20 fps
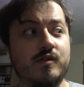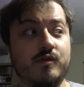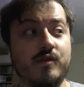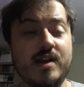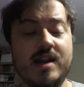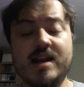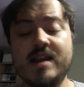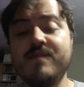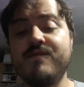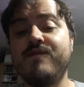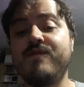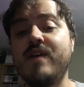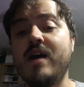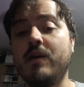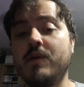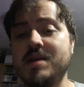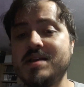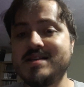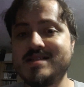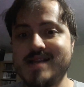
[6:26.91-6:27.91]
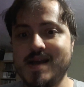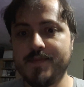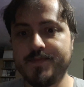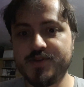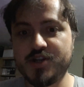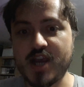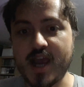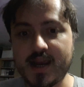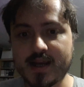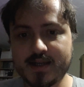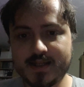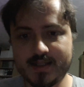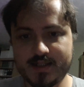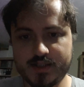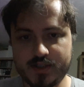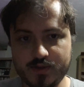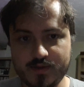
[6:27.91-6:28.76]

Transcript: really very subject